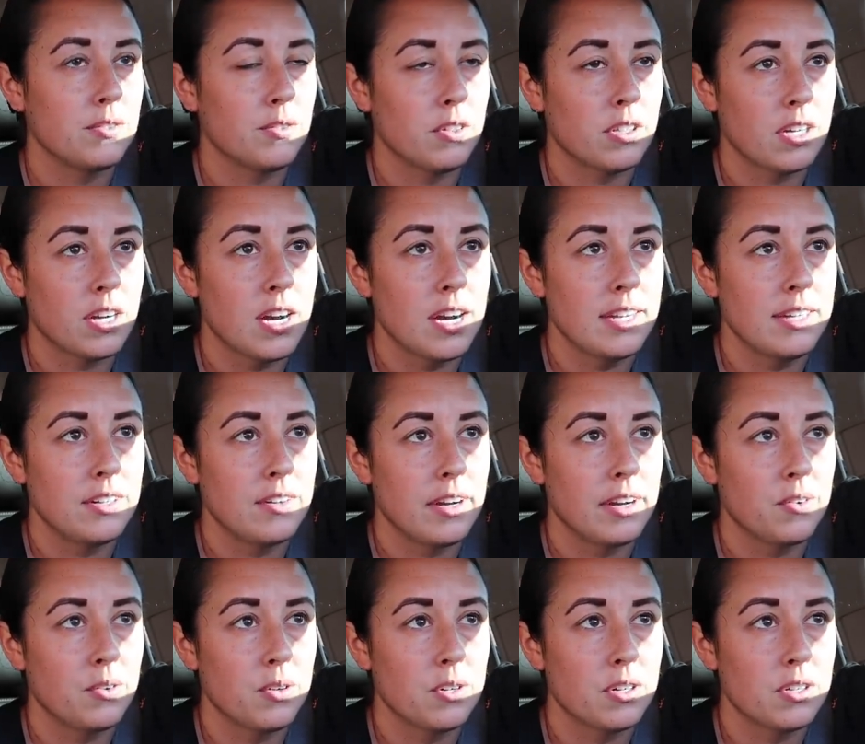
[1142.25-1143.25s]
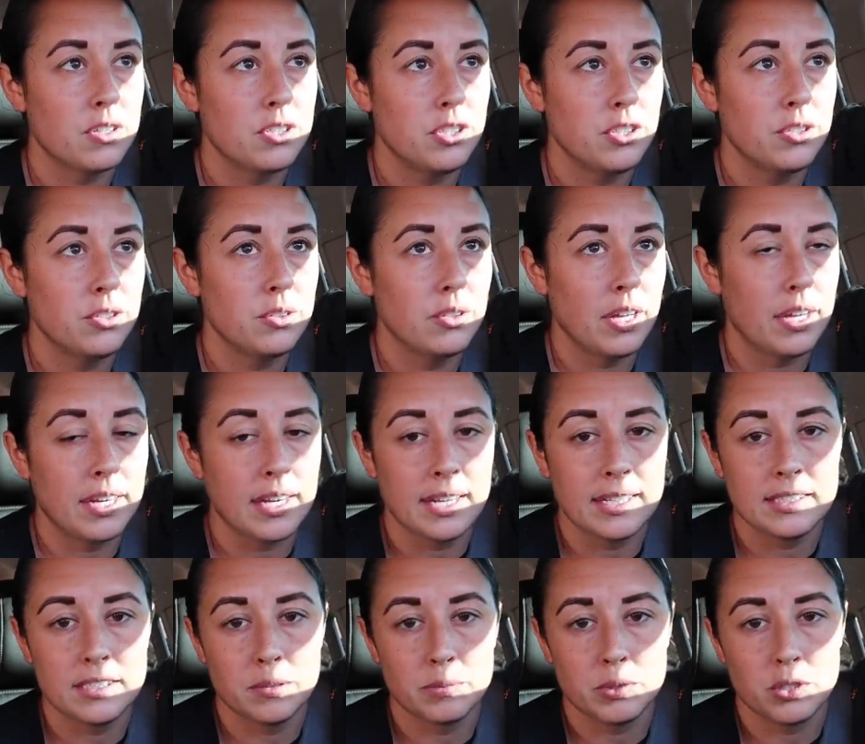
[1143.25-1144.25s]
for the condo, I ordered two like
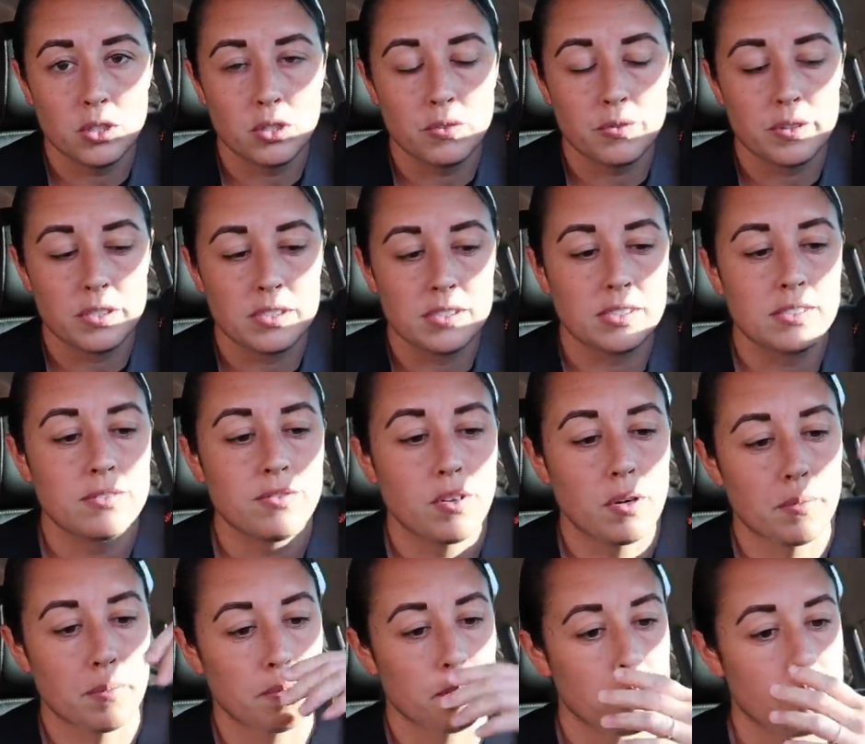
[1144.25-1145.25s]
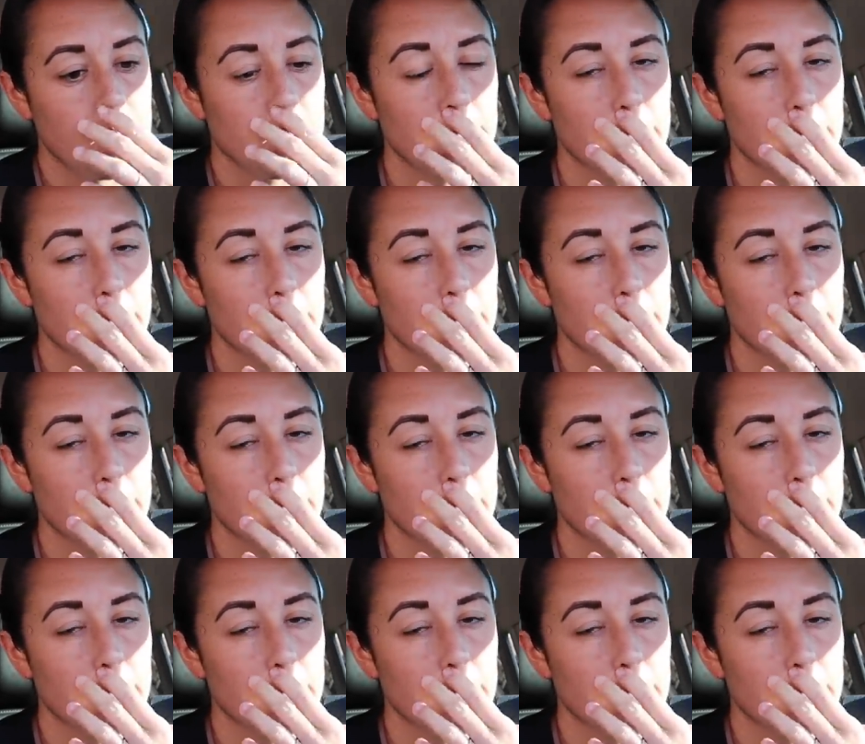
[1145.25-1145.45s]
custom sofas from a